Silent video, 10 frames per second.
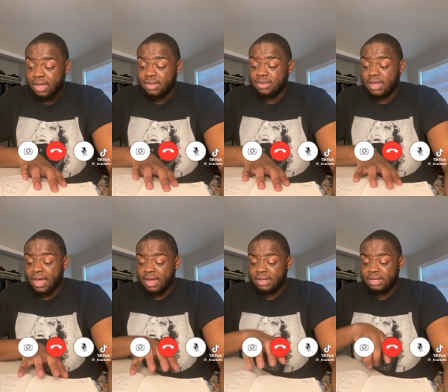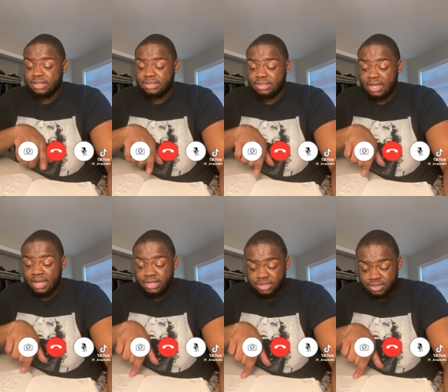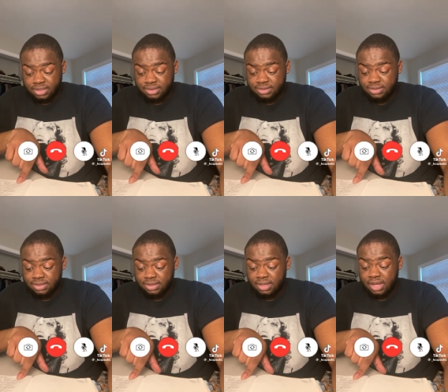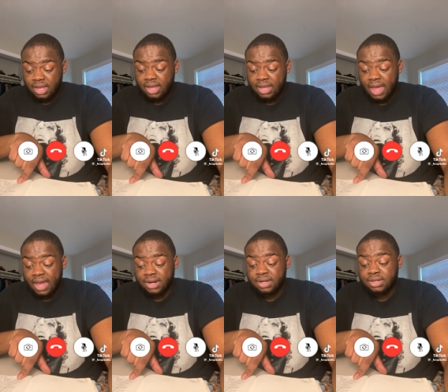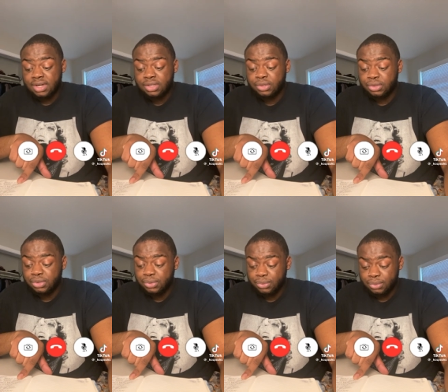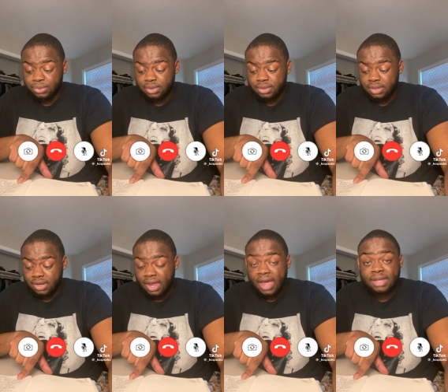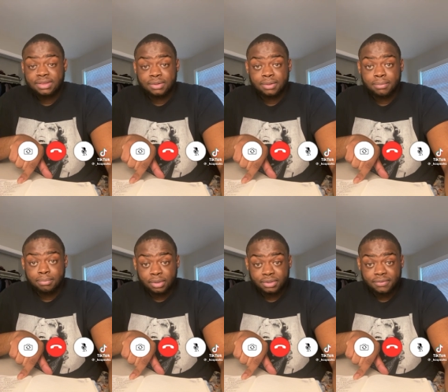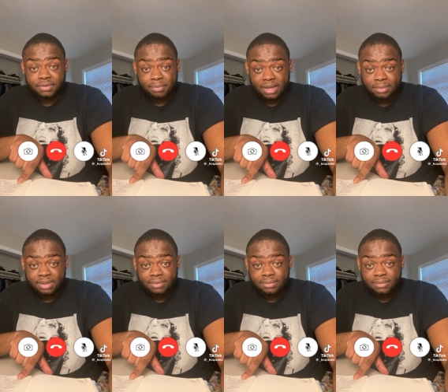that Deja had another dude at the birth of the baby.